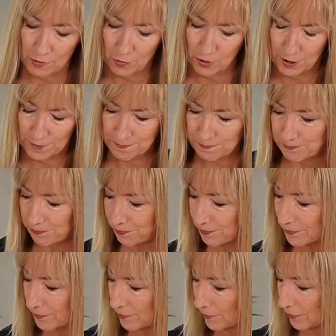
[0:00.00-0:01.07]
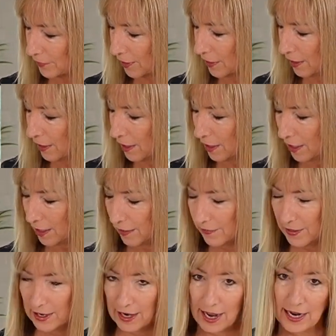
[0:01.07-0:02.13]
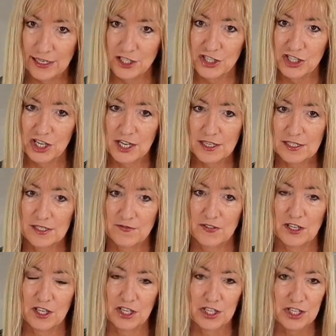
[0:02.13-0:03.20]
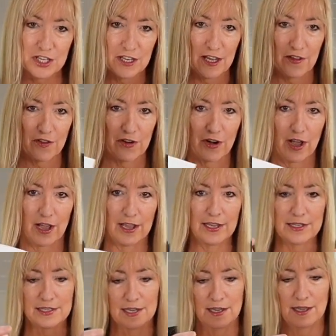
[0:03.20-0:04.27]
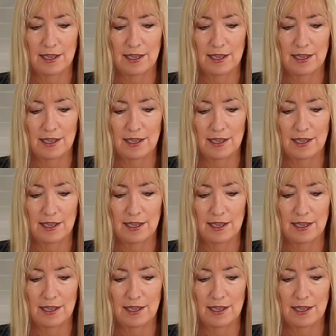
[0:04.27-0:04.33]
one that I just finished the other night,